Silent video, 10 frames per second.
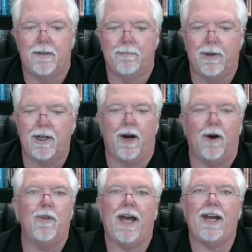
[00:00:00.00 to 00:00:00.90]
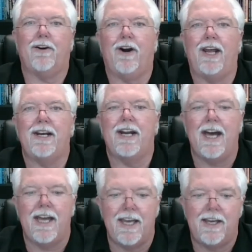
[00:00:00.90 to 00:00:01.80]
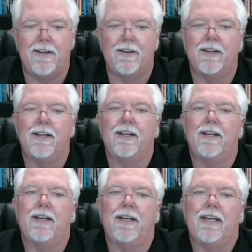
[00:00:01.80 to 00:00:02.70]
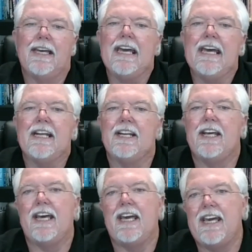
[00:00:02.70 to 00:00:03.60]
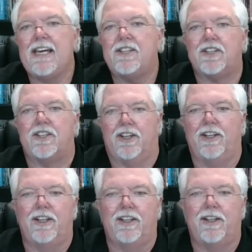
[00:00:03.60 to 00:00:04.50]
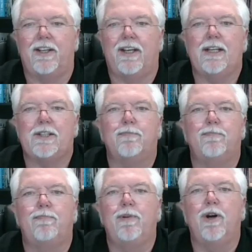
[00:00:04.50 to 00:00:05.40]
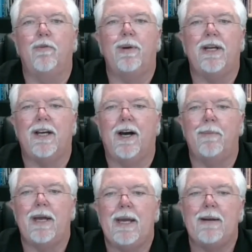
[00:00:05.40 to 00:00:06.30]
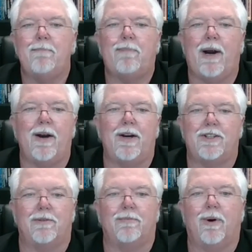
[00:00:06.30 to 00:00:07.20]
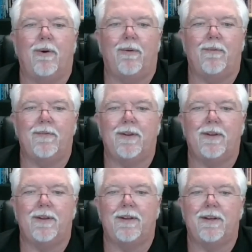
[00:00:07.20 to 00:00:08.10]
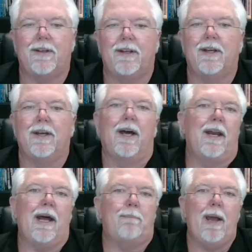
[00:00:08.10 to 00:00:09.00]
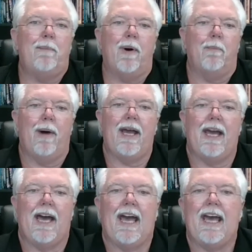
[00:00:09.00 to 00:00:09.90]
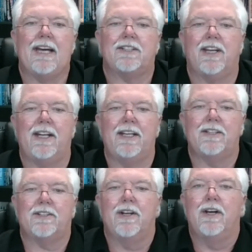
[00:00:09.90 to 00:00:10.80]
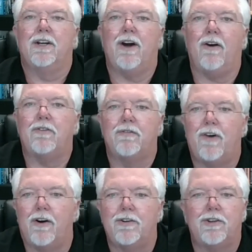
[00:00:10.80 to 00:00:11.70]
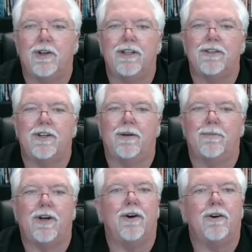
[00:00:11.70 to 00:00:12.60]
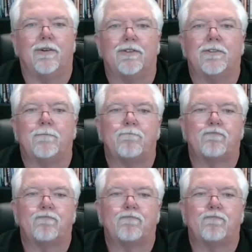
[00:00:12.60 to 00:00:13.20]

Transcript: But on that great day, in an instant, it's going to become imperishable. Now, people may ask, and it's controversial in some circles,